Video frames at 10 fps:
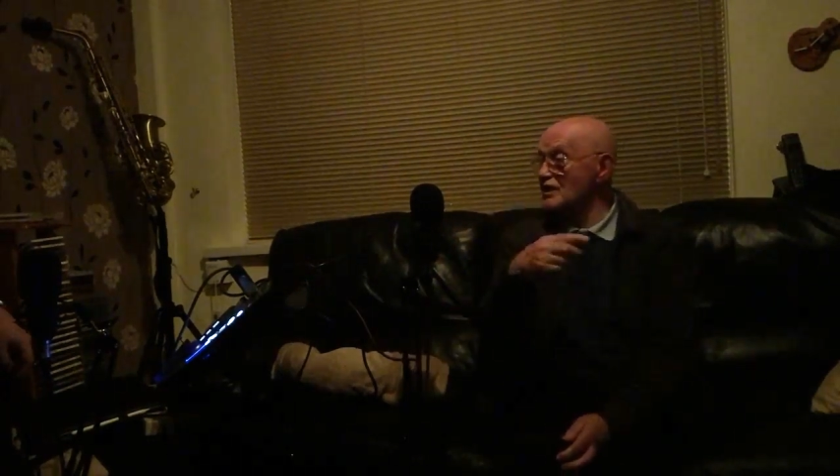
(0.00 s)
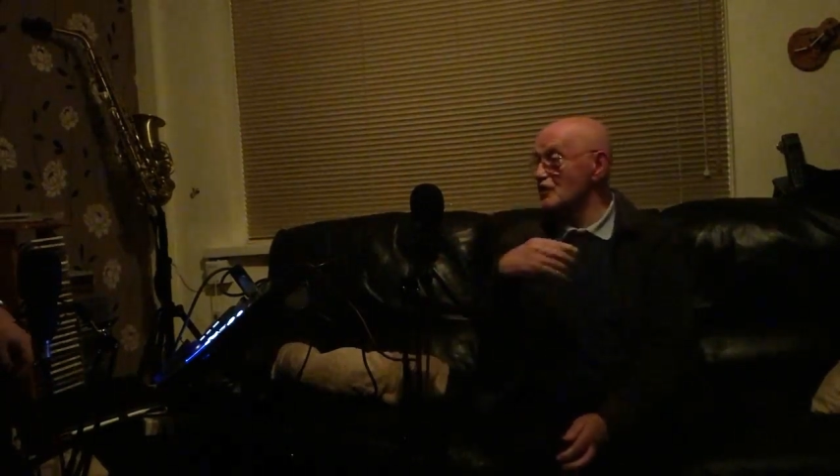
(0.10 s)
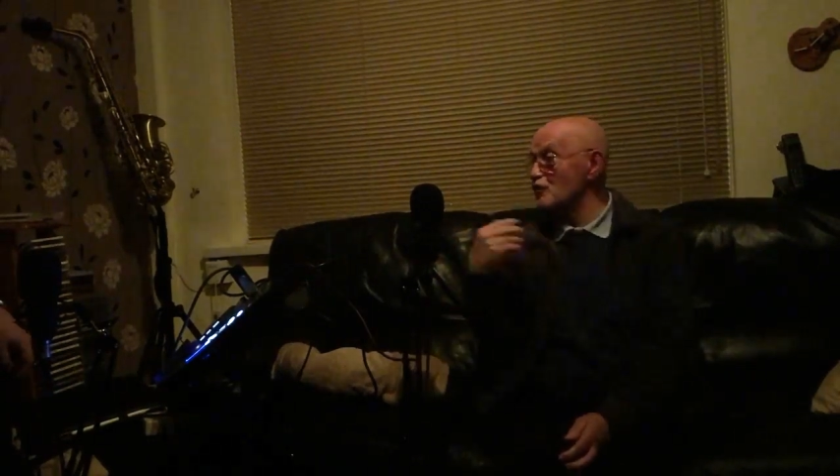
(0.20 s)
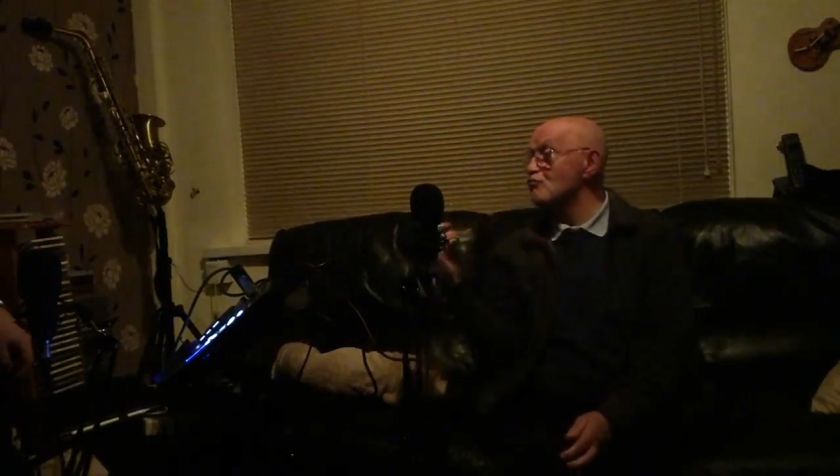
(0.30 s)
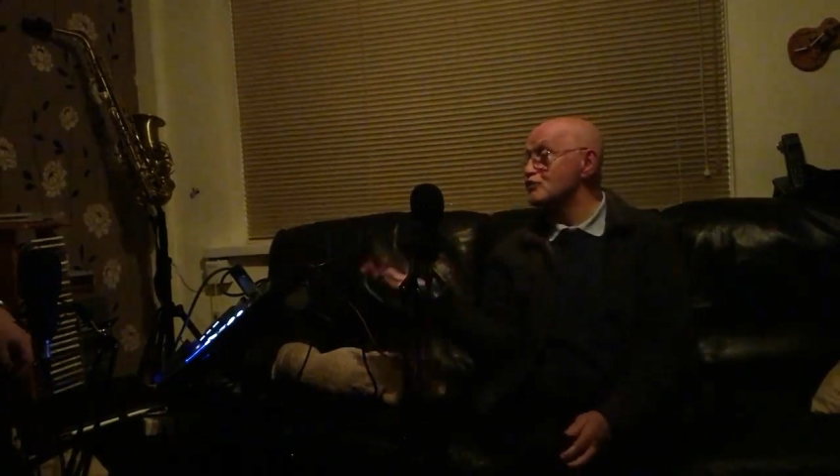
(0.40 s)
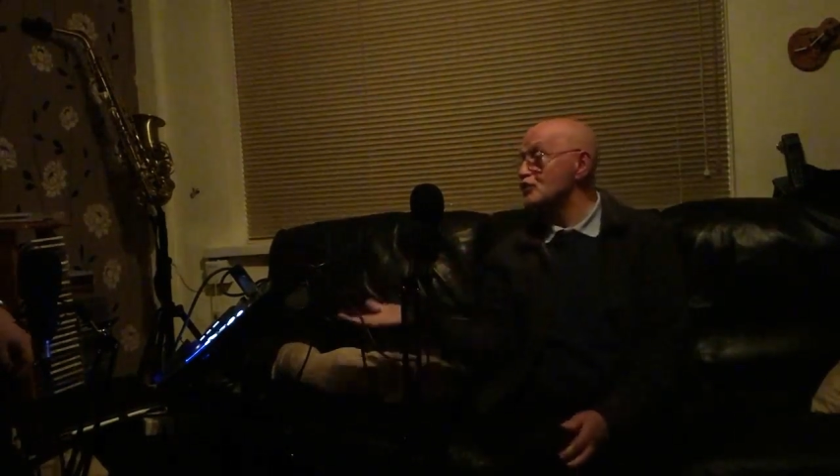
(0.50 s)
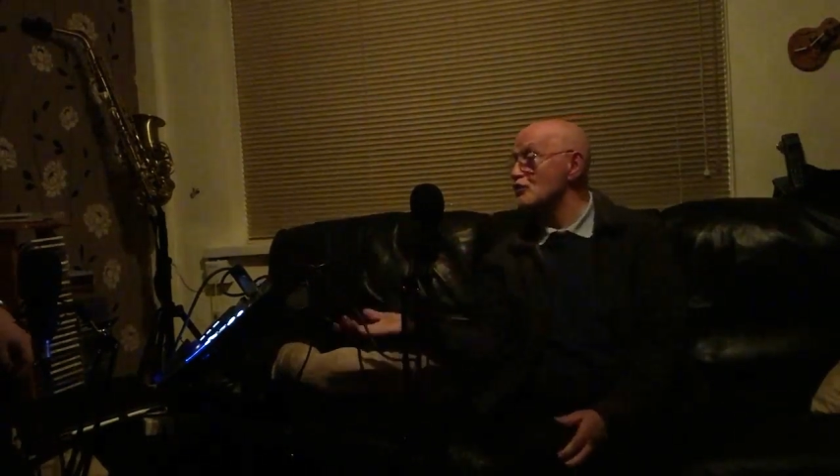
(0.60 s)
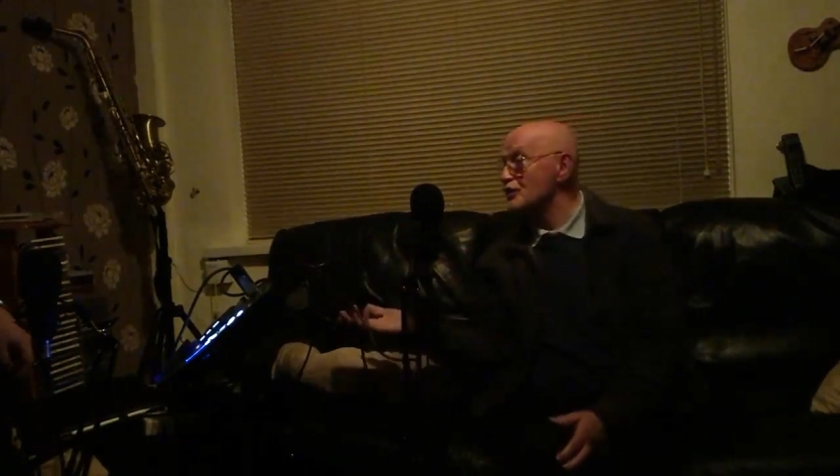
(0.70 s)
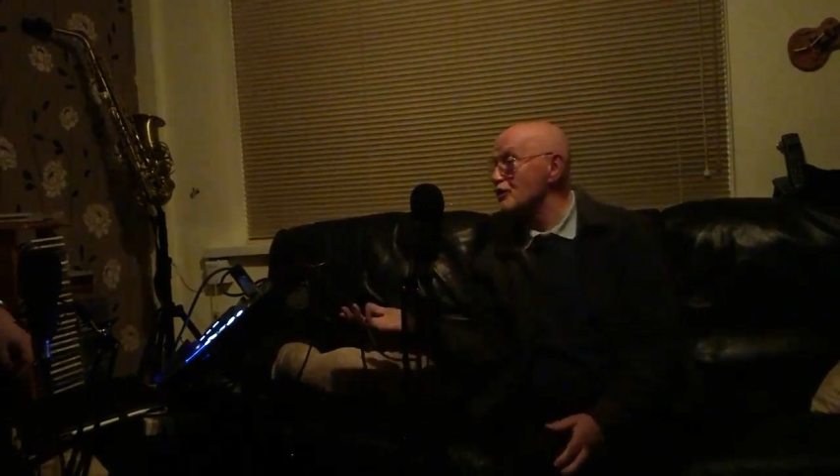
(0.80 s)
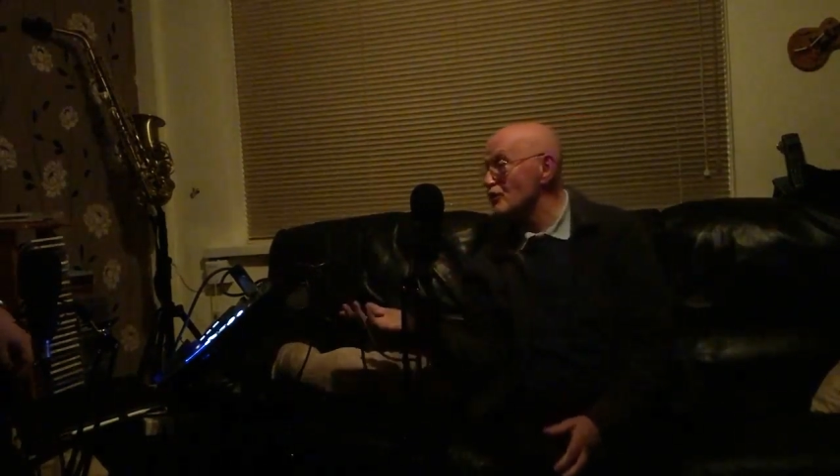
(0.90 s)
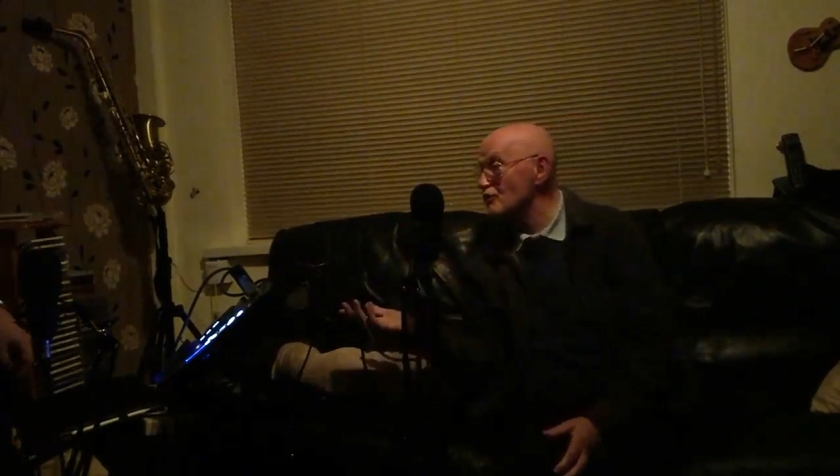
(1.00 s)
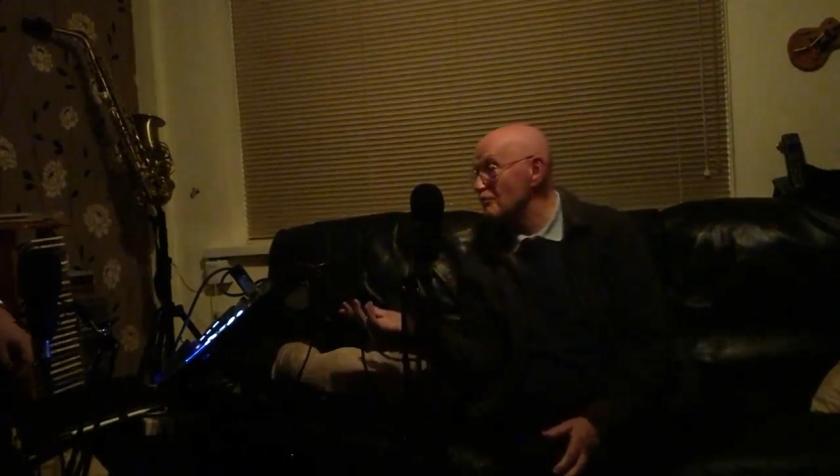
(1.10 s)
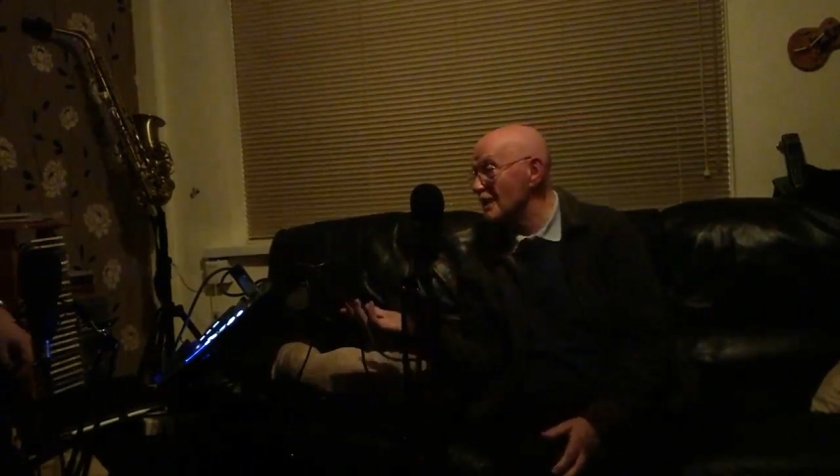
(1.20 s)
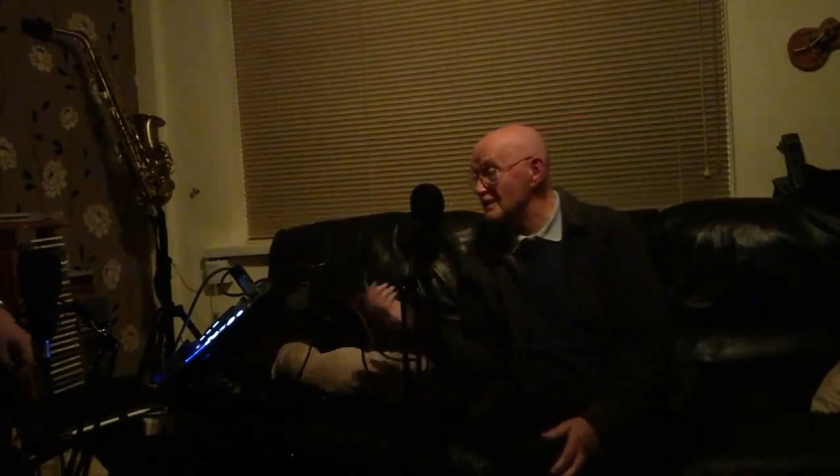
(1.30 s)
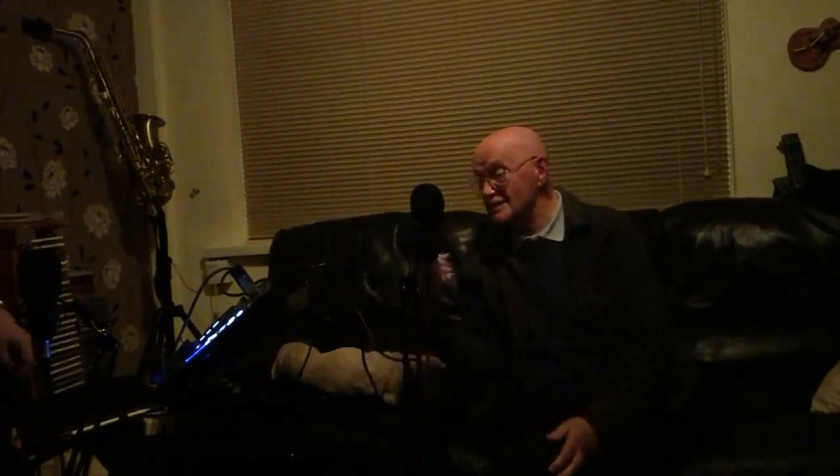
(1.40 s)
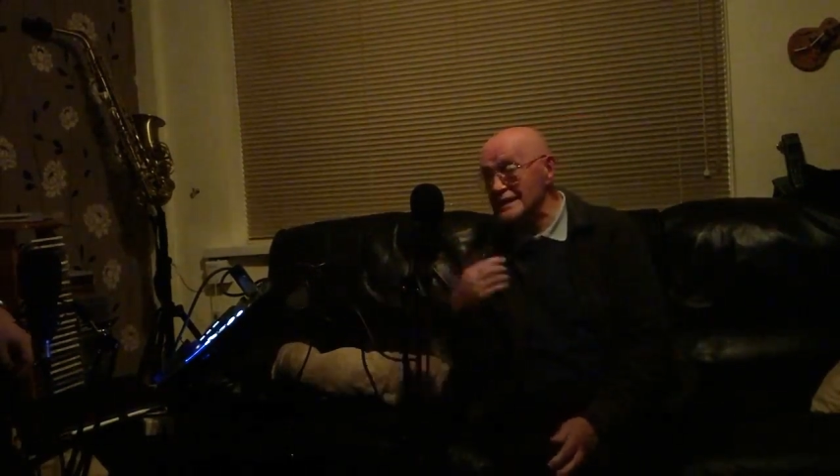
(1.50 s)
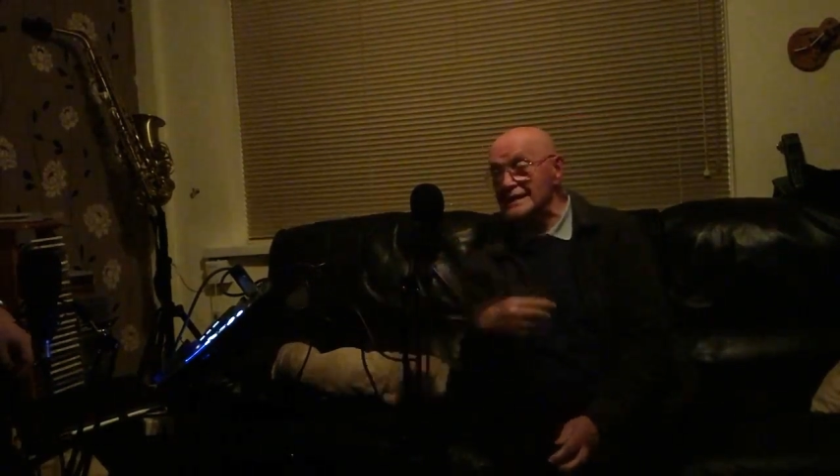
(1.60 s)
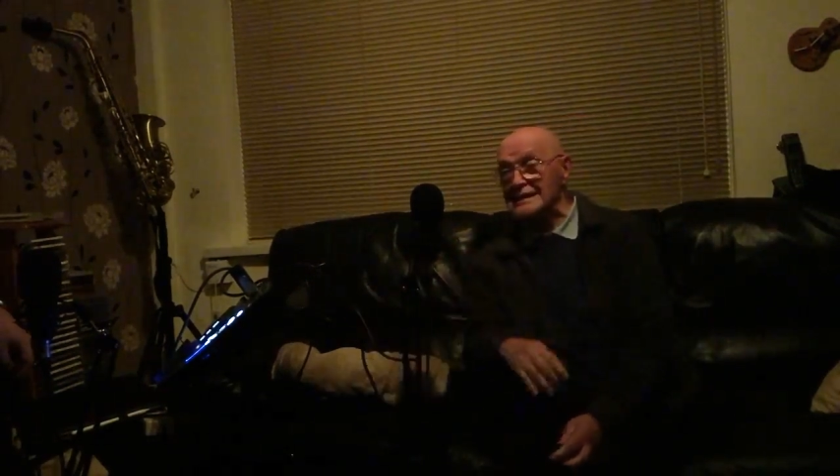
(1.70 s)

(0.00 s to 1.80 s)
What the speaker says: like groups do in your own bands,